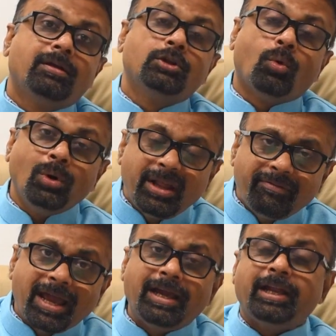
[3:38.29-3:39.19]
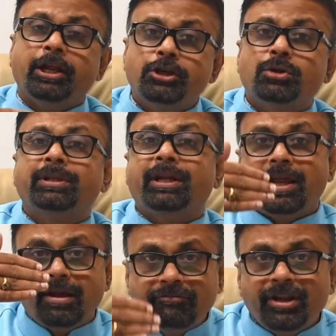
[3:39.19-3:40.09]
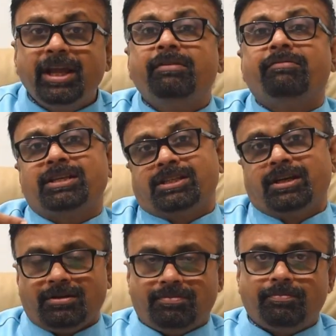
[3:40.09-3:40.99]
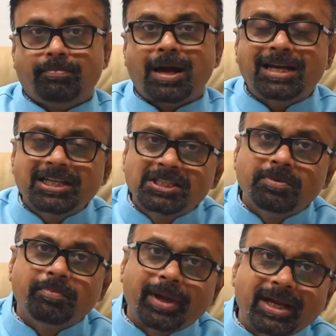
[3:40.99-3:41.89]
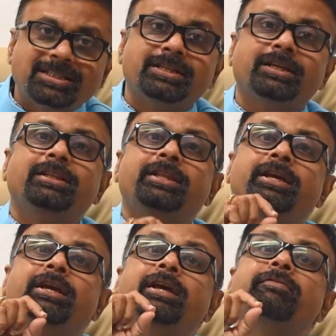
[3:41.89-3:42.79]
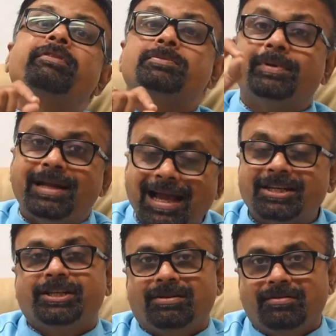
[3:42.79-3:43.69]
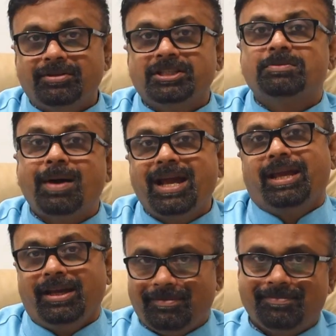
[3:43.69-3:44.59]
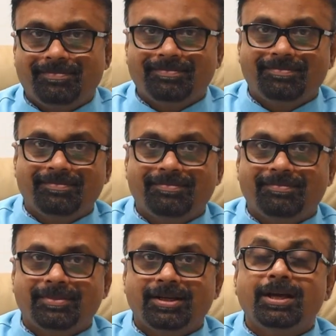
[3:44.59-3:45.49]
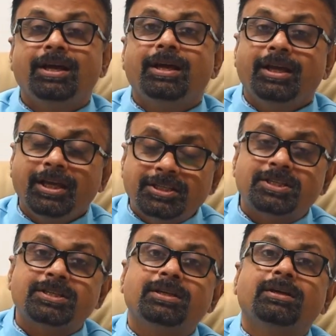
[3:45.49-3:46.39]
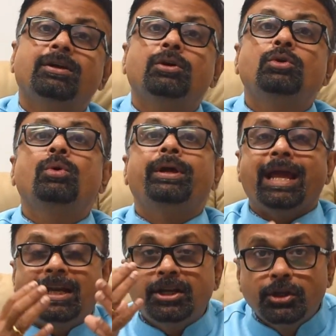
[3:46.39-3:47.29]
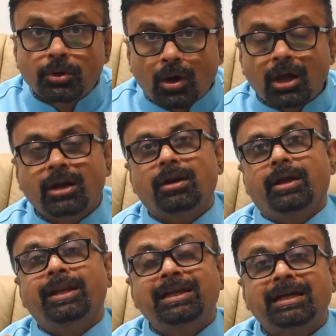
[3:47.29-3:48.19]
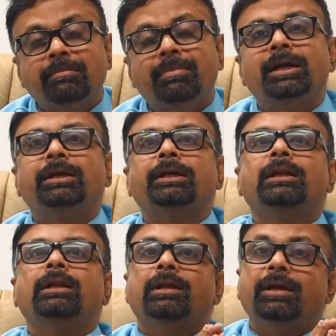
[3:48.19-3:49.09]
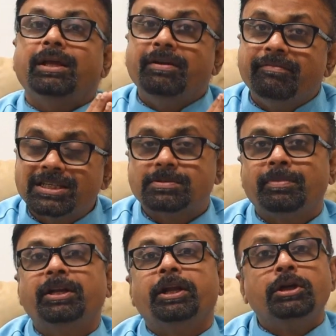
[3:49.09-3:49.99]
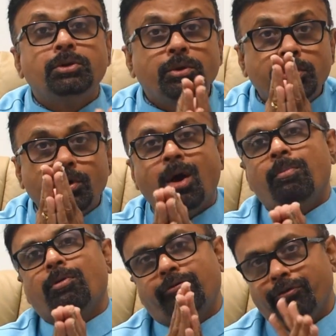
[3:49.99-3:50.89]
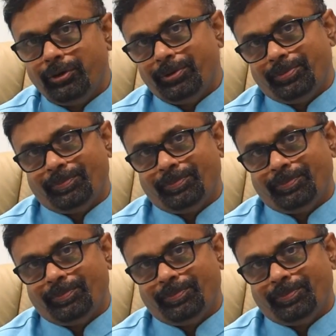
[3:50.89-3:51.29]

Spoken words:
the only way I can ensure that every investor participates in the investment action, which is buying, is to get your incremental investment into your portfolio.